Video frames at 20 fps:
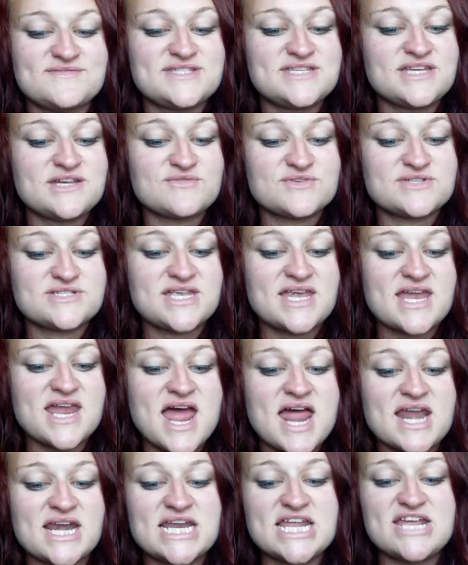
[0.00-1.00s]
secrecy
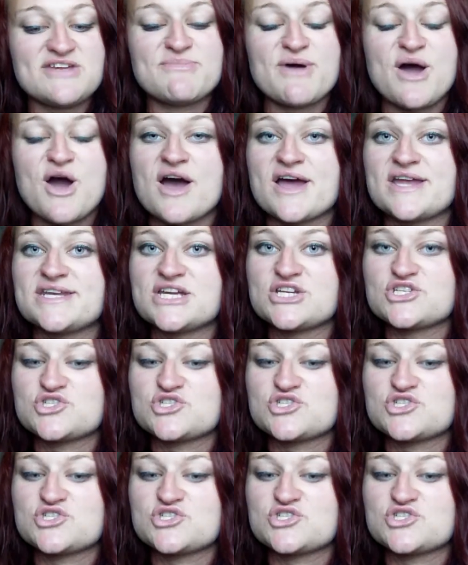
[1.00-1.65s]
and leave behind a